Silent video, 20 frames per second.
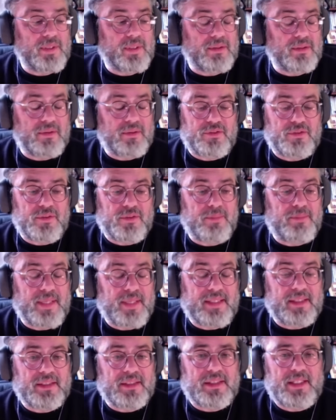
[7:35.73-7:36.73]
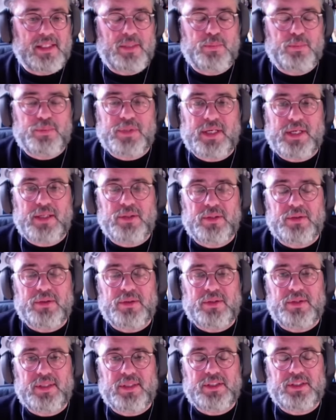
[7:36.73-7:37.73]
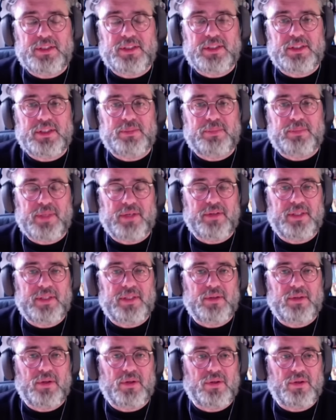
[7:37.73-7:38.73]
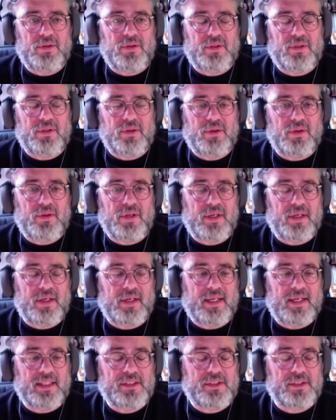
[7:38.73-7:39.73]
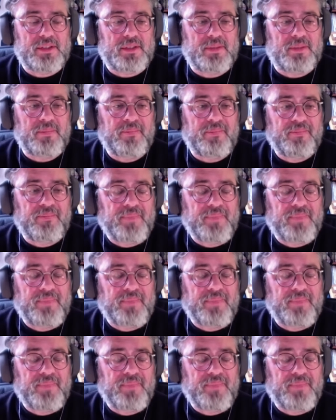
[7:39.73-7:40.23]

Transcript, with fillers: We're tremendously proud that she's buried on on Har Herzl.